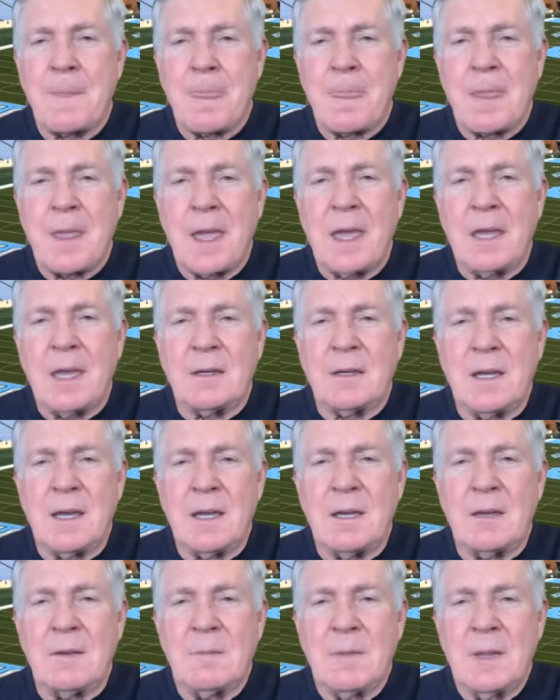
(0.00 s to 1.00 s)
And
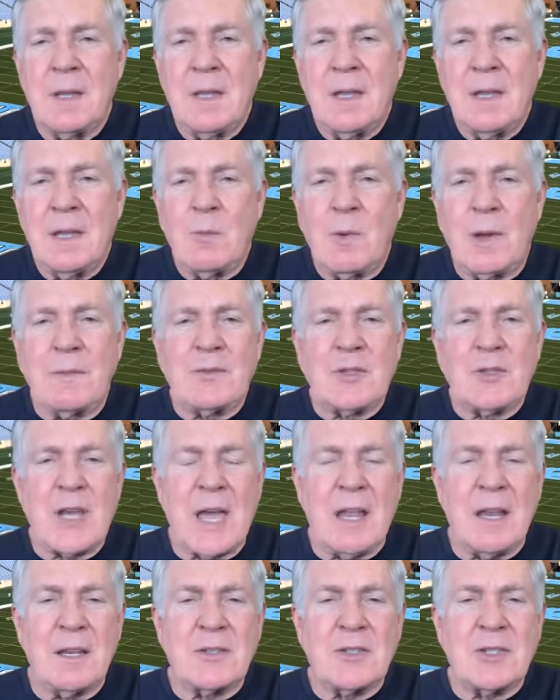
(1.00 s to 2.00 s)
uh, we've
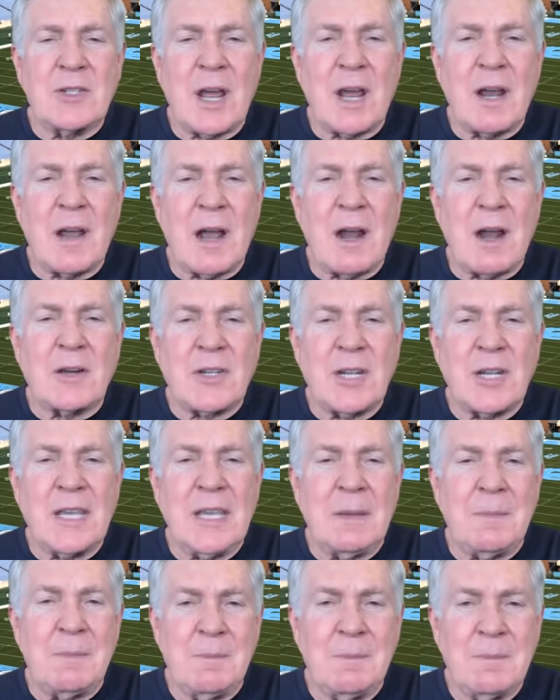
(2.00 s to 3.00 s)
challenged our, our
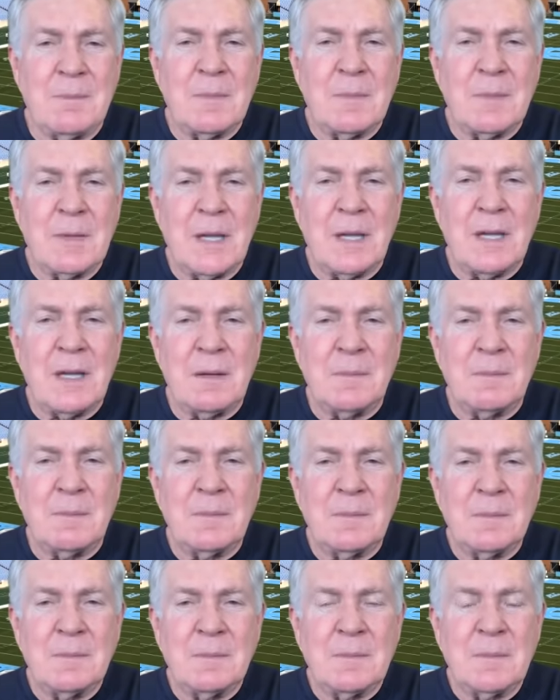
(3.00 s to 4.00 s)
team um,
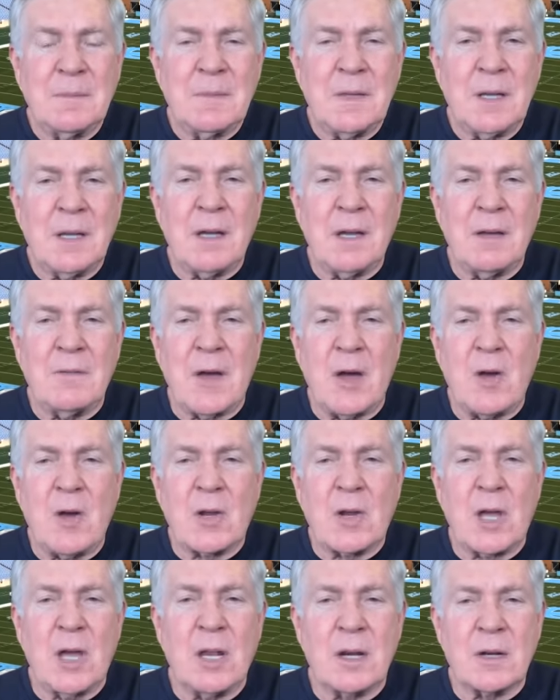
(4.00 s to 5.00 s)
of all
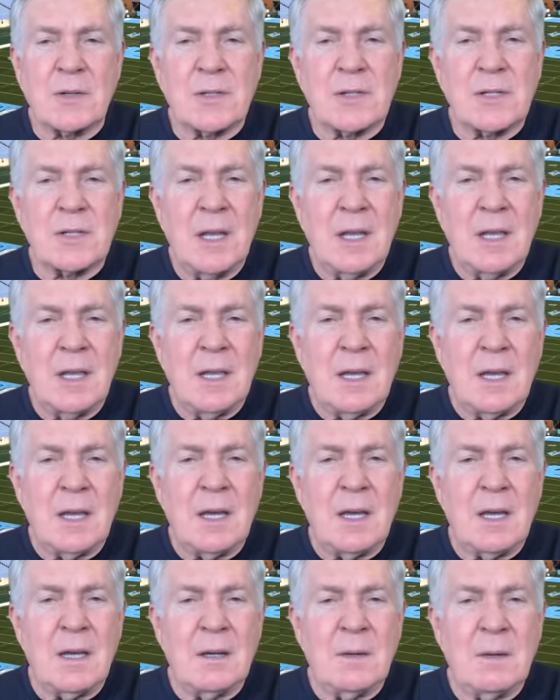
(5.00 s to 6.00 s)
colors
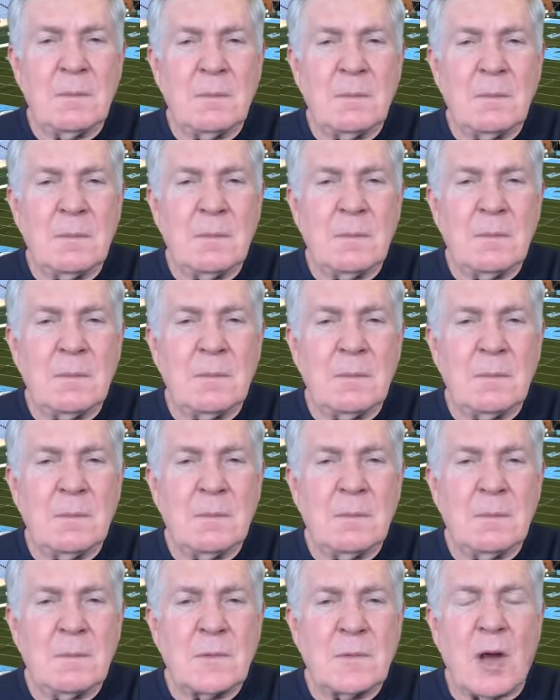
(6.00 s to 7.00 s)
uh,
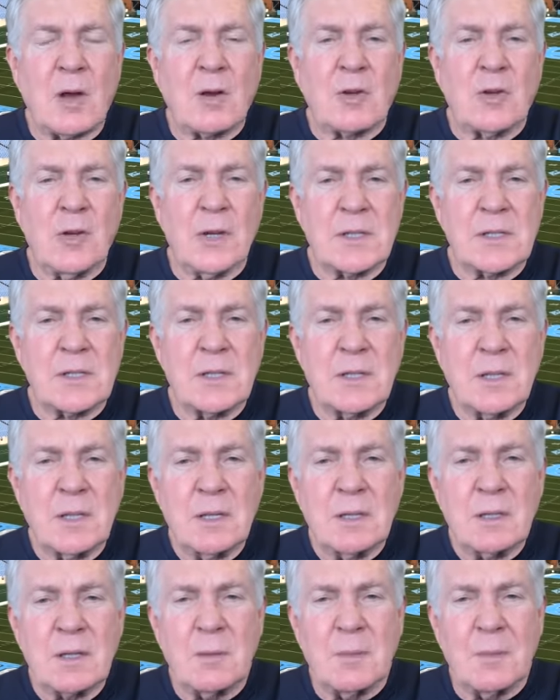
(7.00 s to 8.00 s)
talk to us,
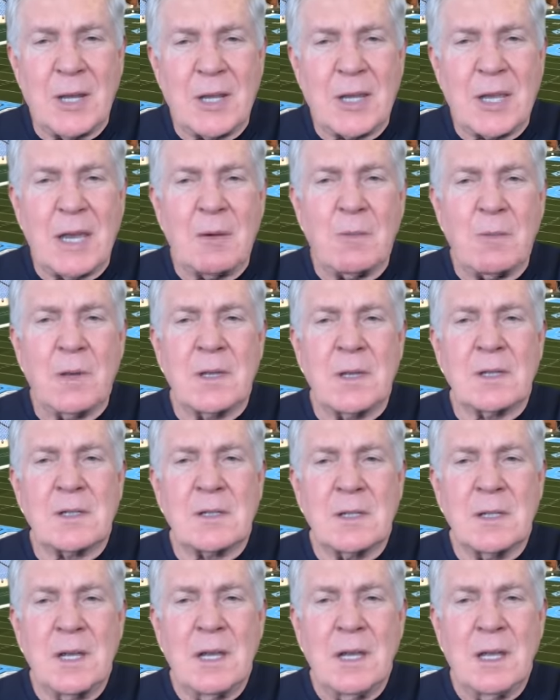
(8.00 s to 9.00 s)
communicate with
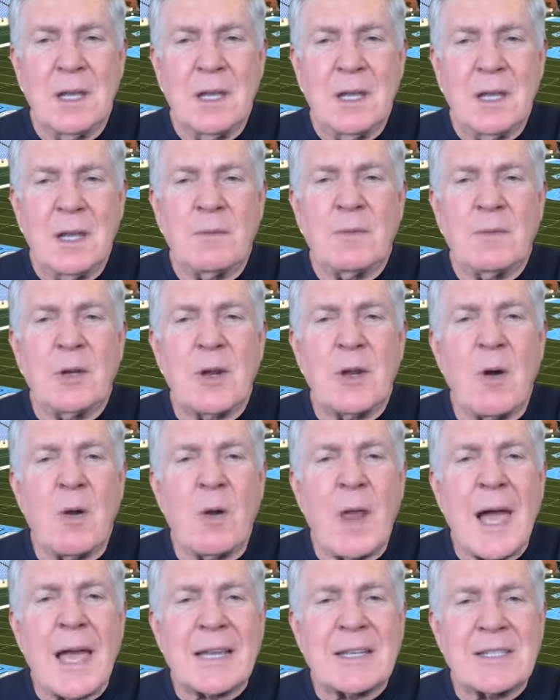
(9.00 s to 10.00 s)
us. If you
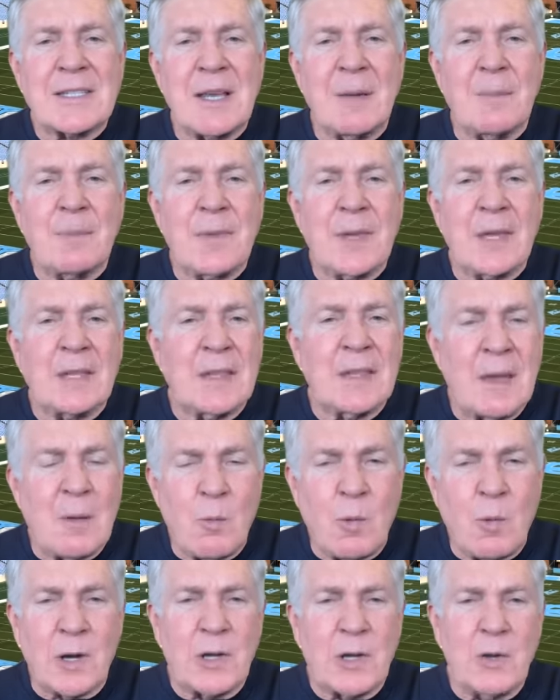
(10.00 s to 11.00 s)
don't like something that
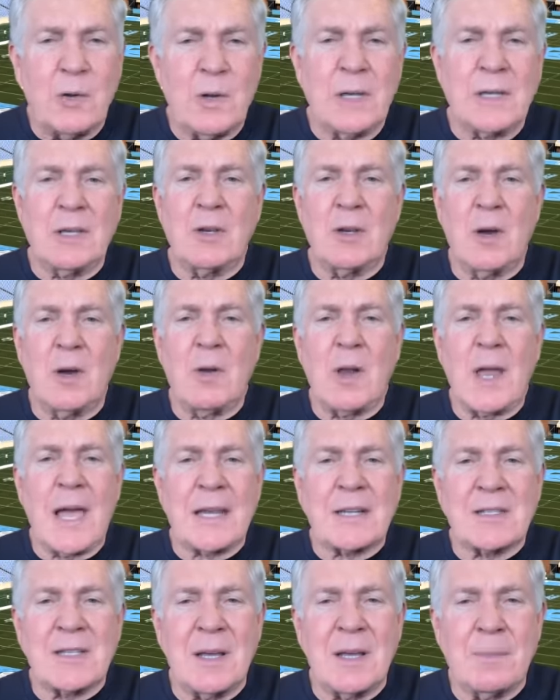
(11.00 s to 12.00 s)
we're doing, you don't
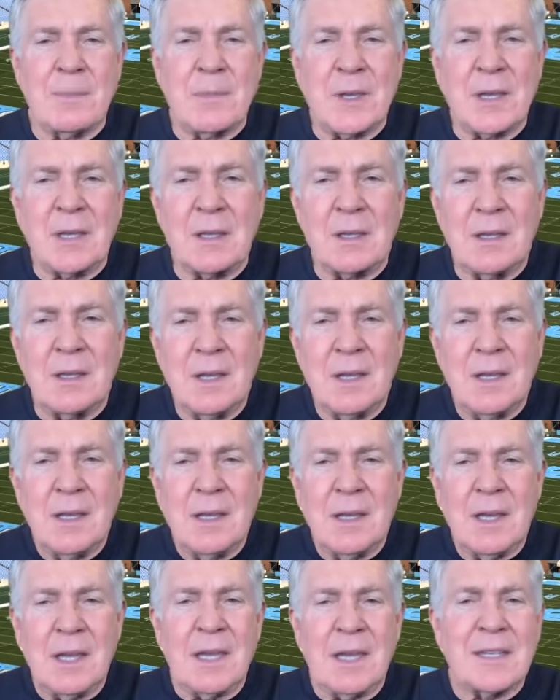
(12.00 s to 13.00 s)
like something
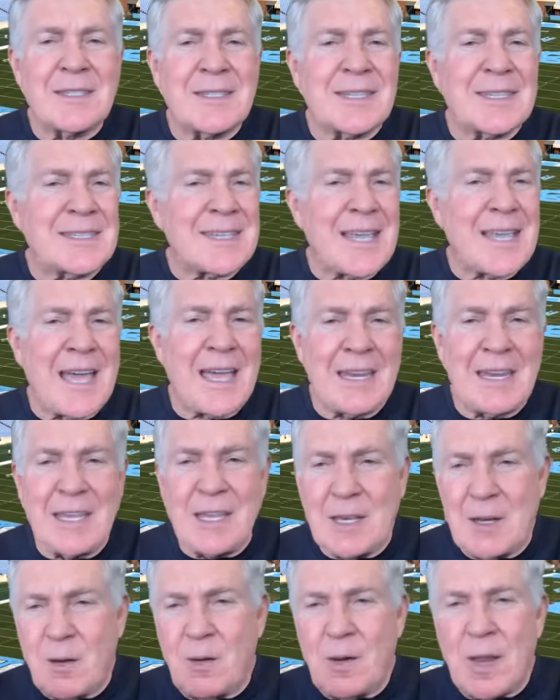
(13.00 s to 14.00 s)
in society,
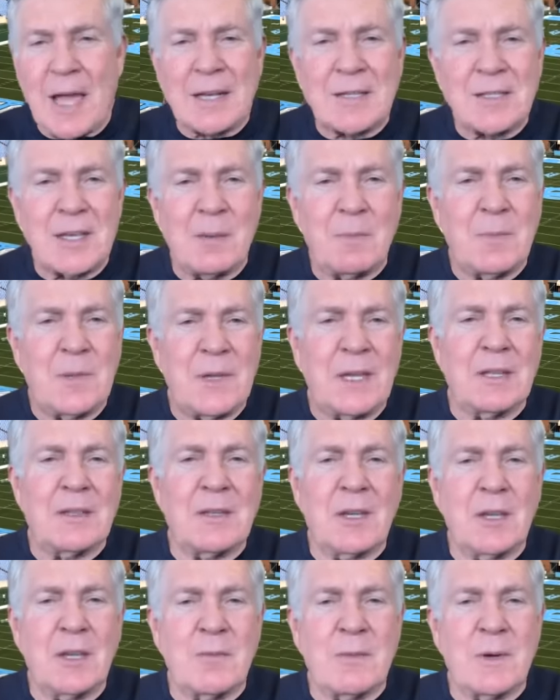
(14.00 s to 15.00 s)
you don't like something at
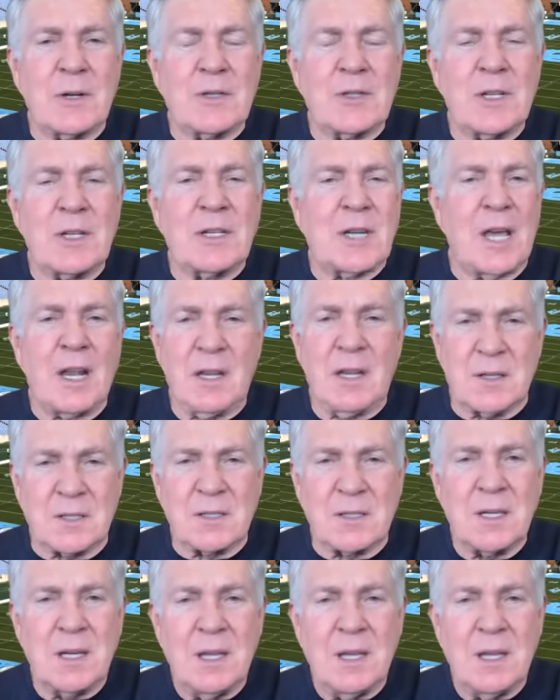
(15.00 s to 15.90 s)
the university, tell us.